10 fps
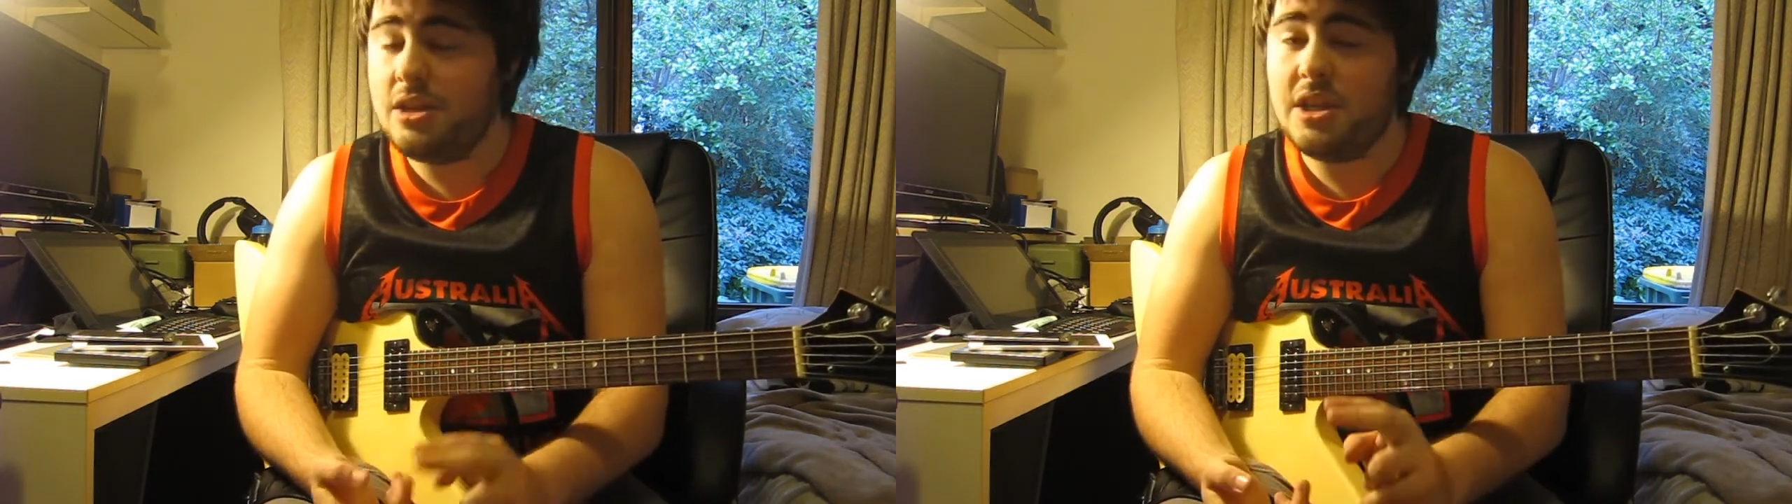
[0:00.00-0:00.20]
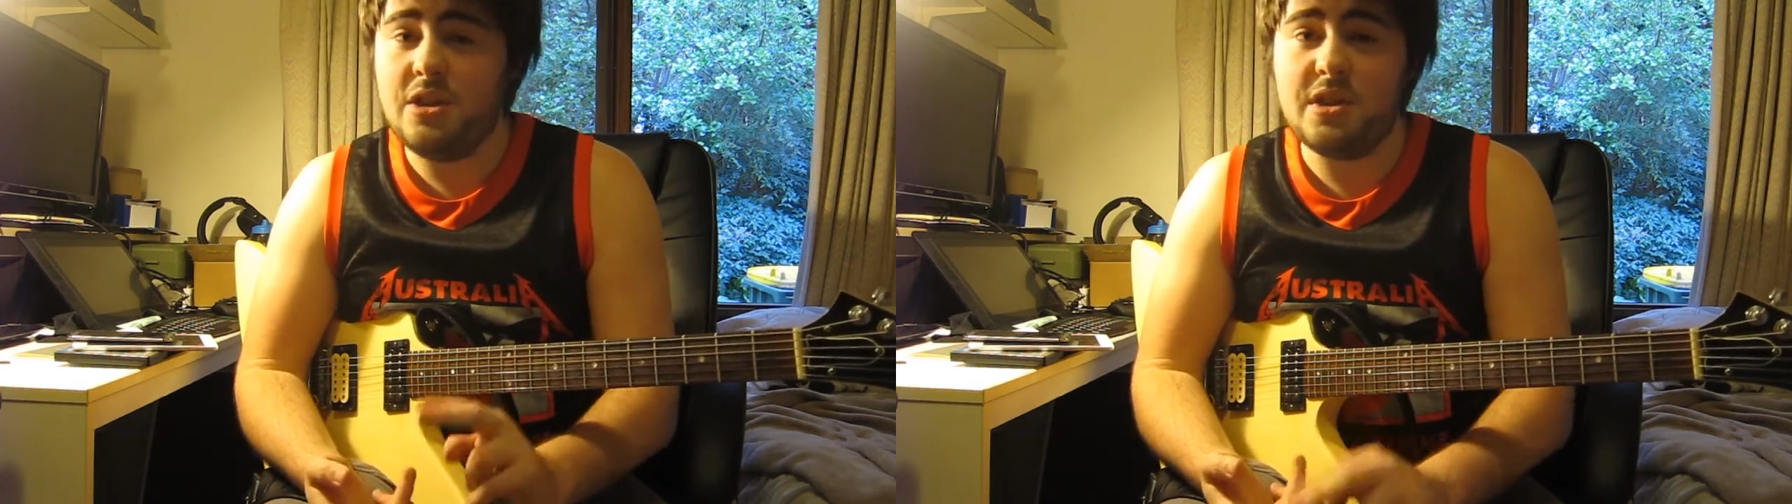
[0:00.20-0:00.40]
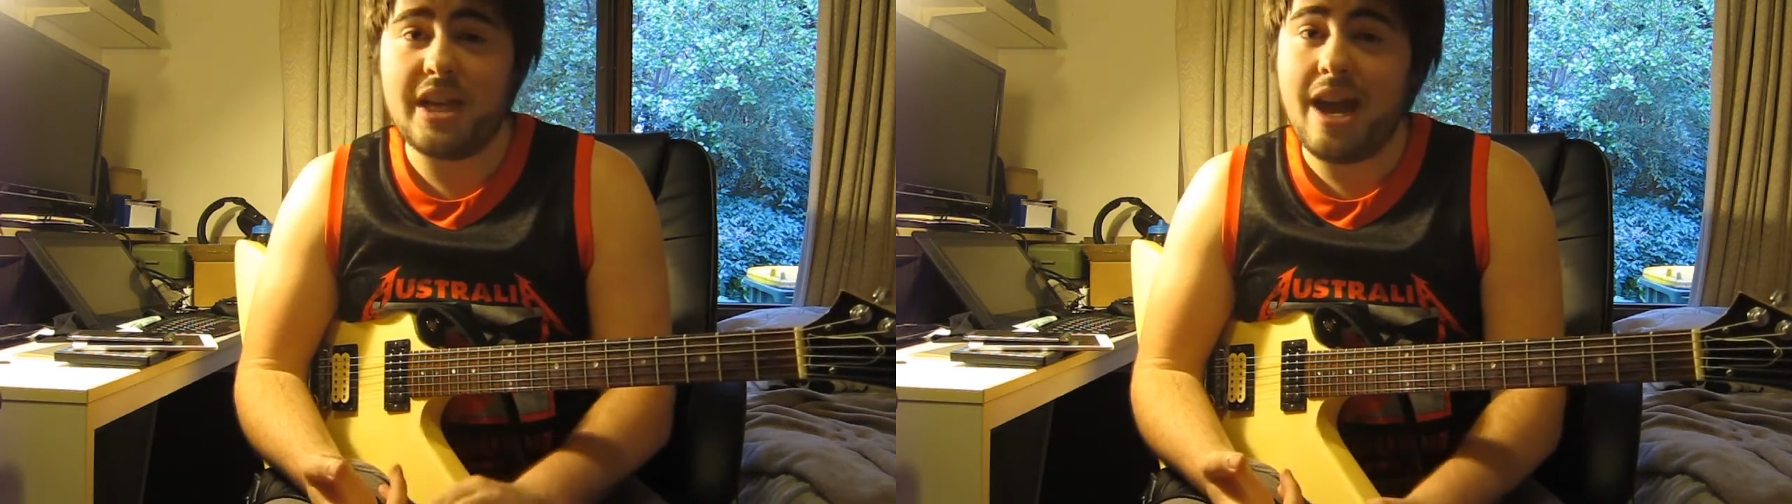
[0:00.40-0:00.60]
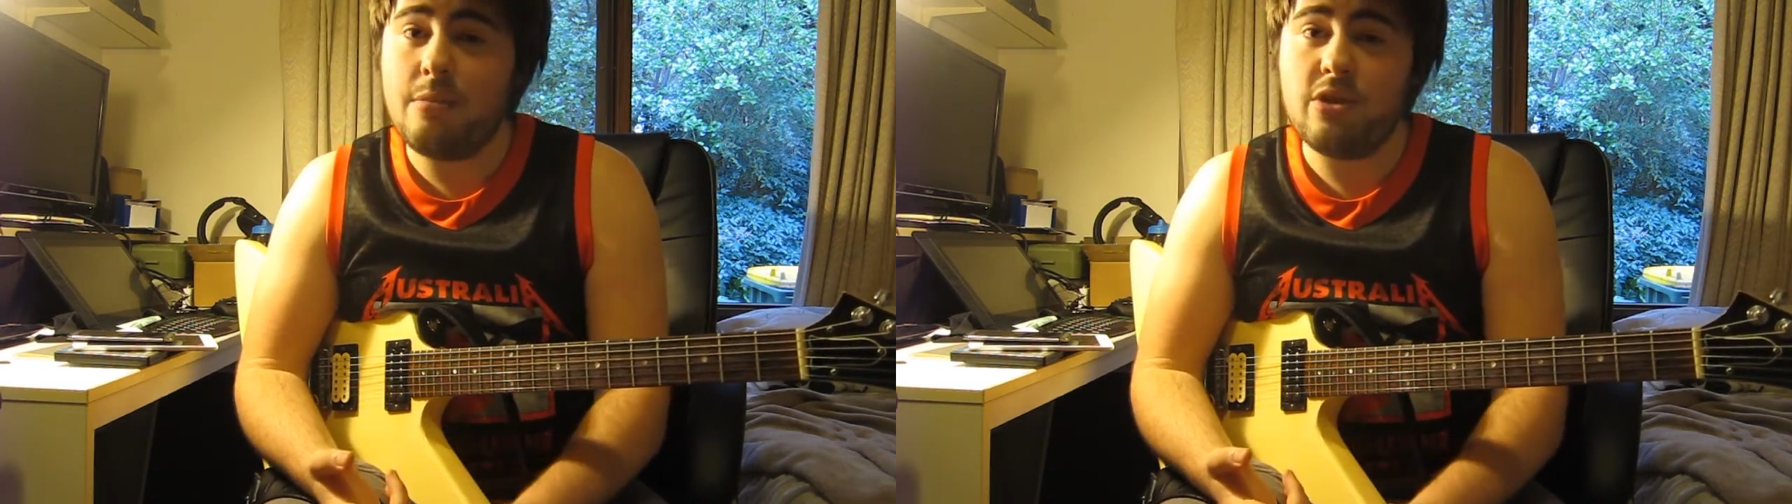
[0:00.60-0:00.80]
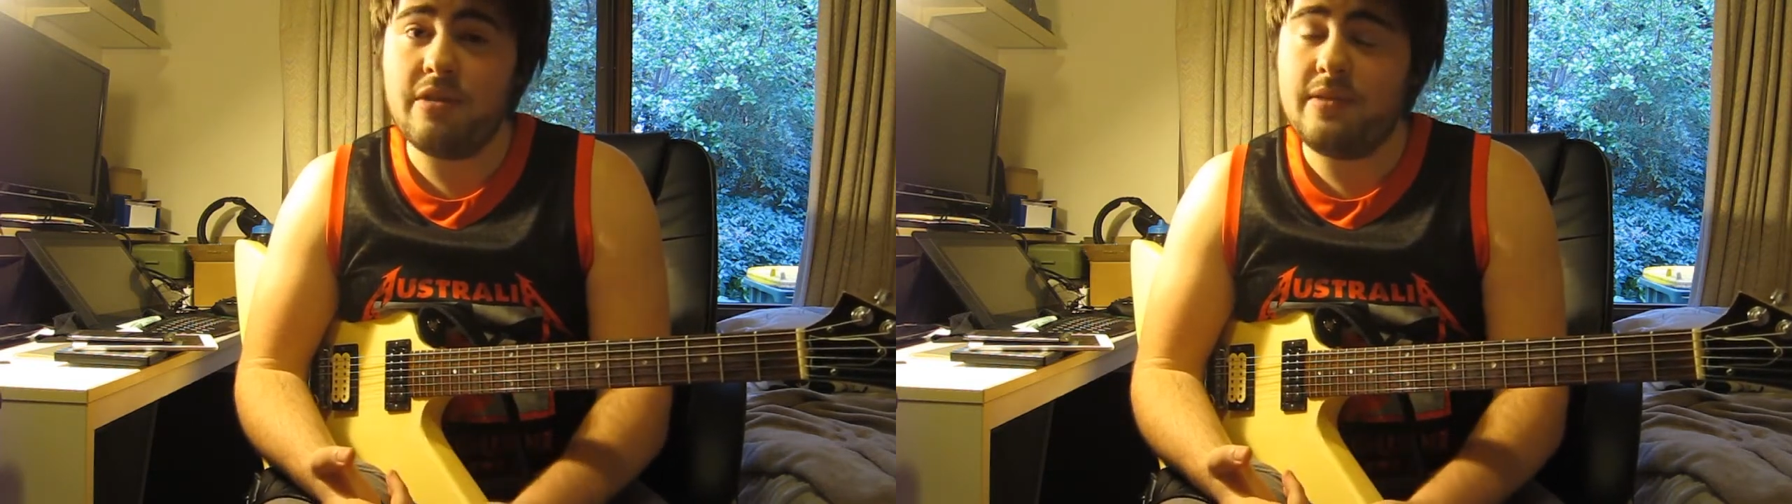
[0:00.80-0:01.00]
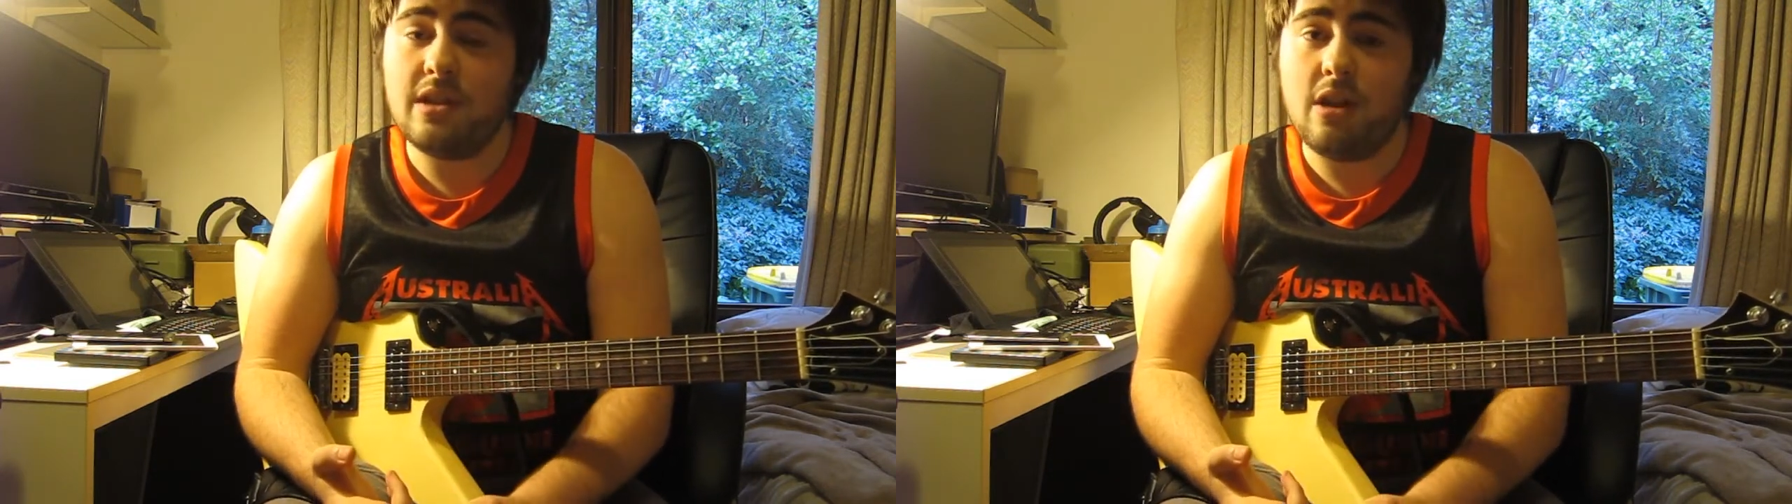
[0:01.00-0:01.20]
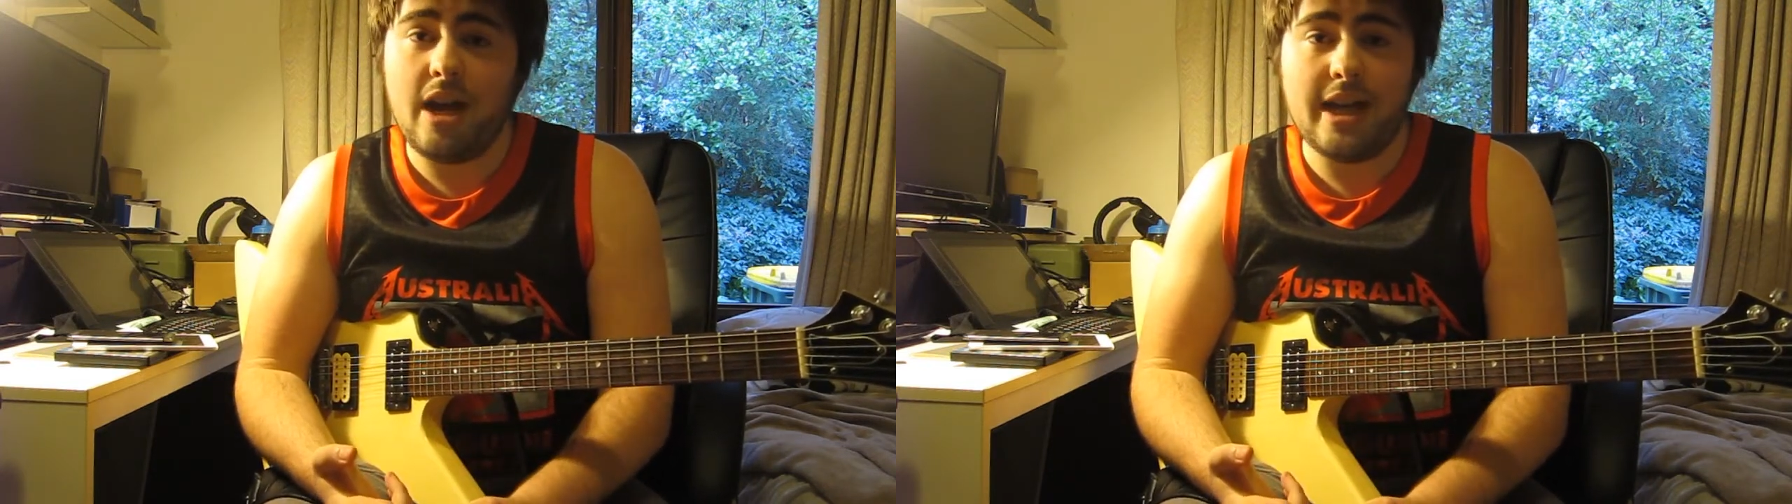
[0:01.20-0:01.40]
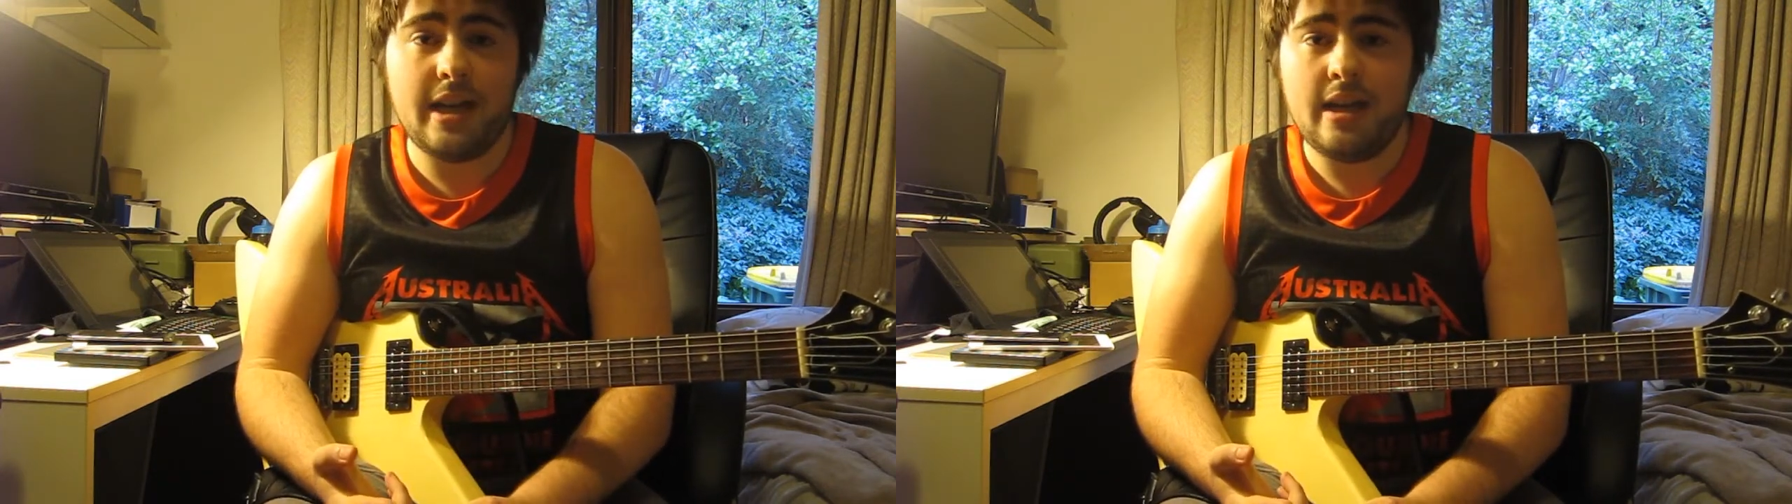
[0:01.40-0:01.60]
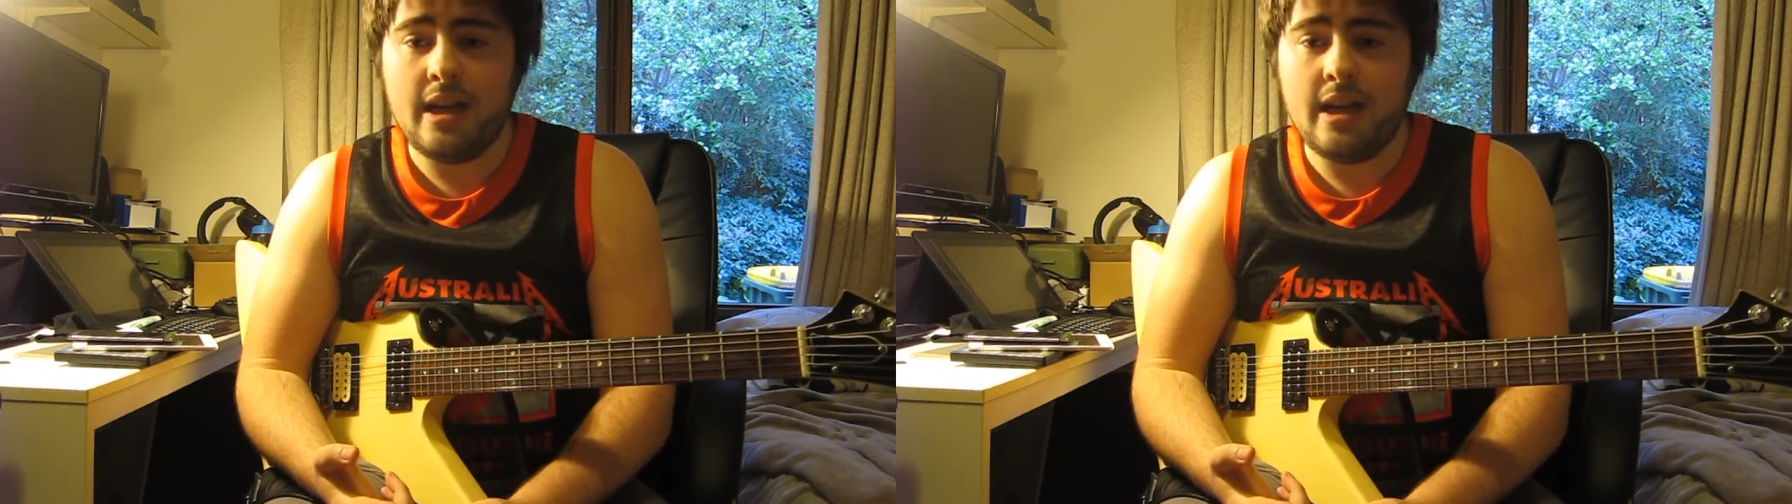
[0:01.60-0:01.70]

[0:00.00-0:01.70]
You can use a camera if you like.